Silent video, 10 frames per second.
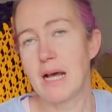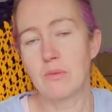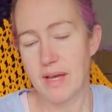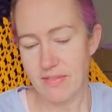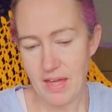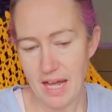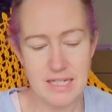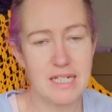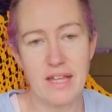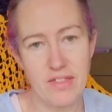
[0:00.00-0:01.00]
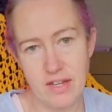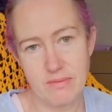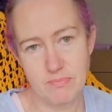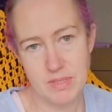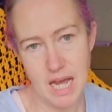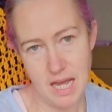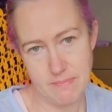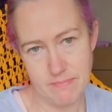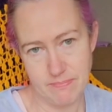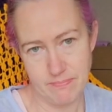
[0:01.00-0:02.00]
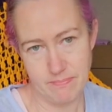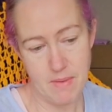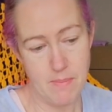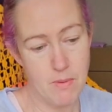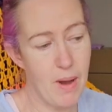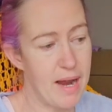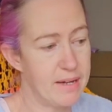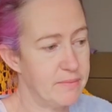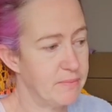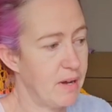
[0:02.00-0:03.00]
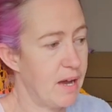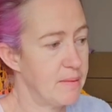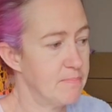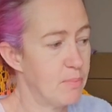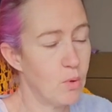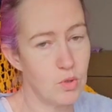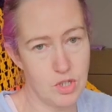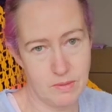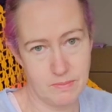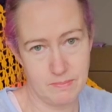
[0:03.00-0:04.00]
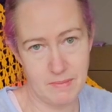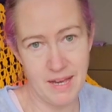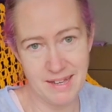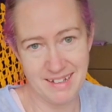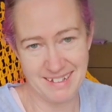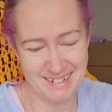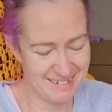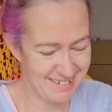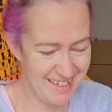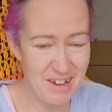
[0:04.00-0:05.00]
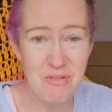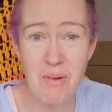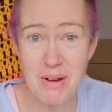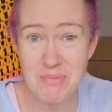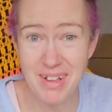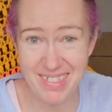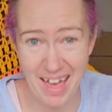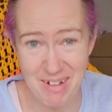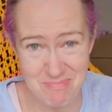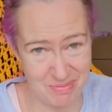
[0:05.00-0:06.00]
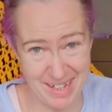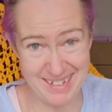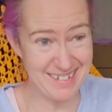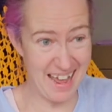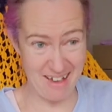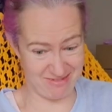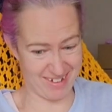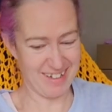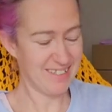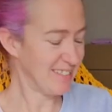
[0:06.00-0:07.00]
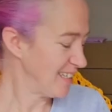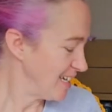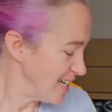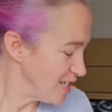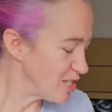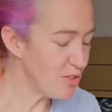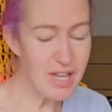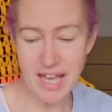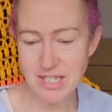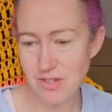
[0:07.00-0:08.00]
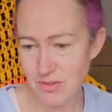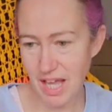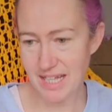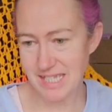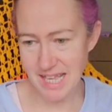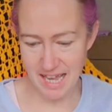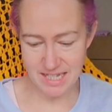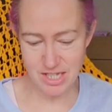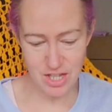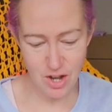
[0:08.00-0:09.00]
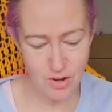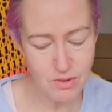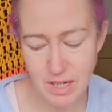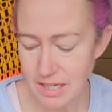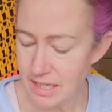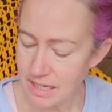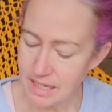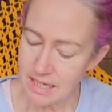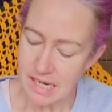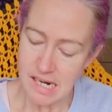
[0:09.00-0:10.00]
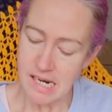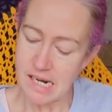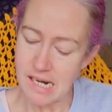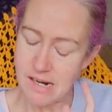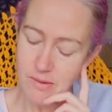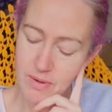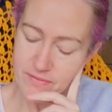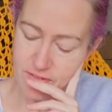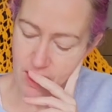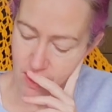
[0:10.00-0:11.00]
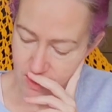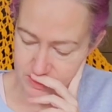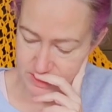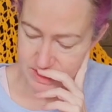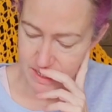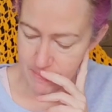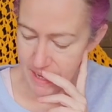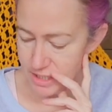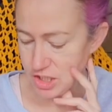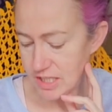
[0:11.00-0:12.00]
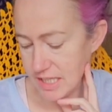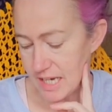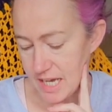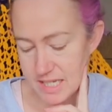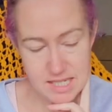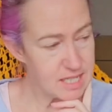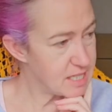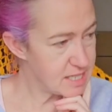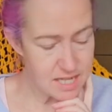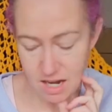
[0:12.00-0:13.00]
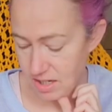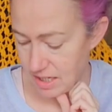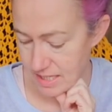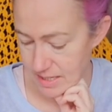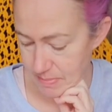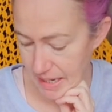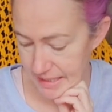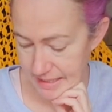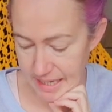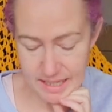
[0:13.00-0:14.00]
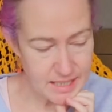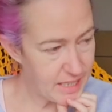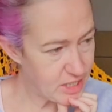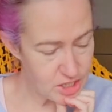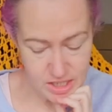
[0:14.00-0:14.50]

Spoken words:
with at another time. Maybe when I'm bored. When will that be? Never. So yeah, so that's it. So we've got Apache Tears, the Star Cluster Blanket, the Kitchen